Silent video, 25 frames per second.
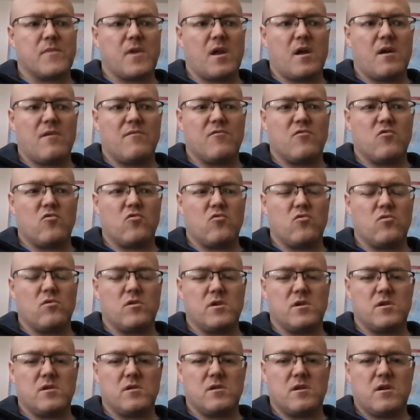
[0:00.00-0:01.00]
I've got
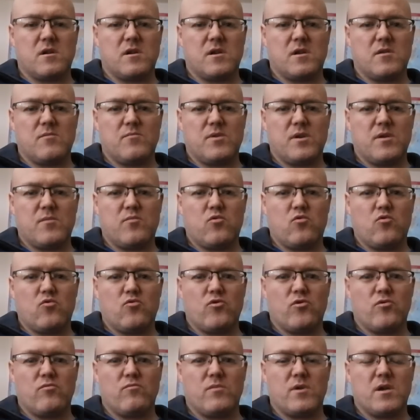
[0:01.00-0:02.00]
like the right people
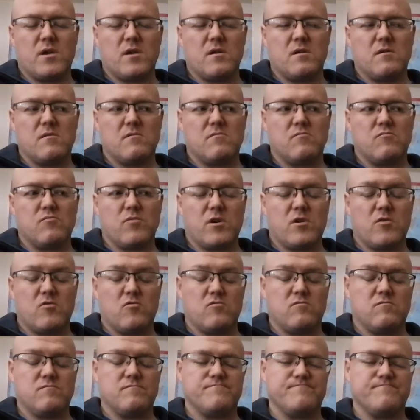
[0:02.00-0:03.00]
around me. Well,